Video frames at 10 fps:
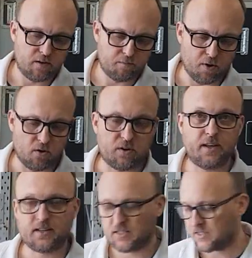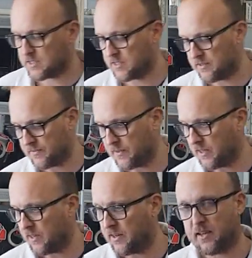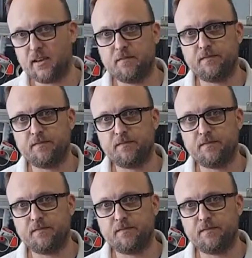pole connectors here and here,